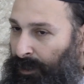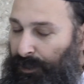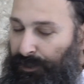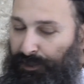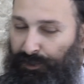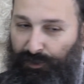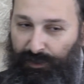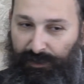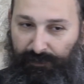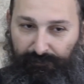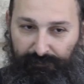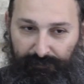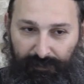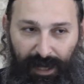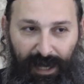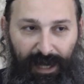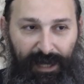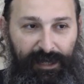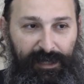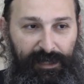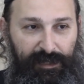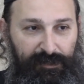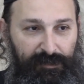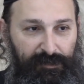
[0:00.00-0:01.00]
So in
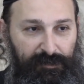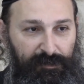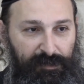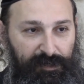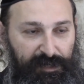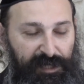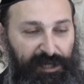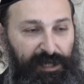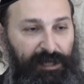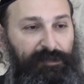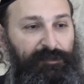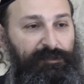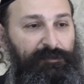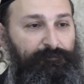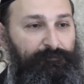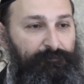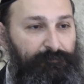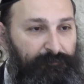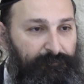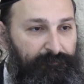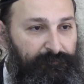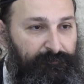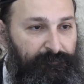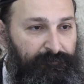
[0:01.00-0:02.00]
my
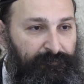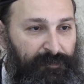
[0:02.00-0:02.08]
kingdom,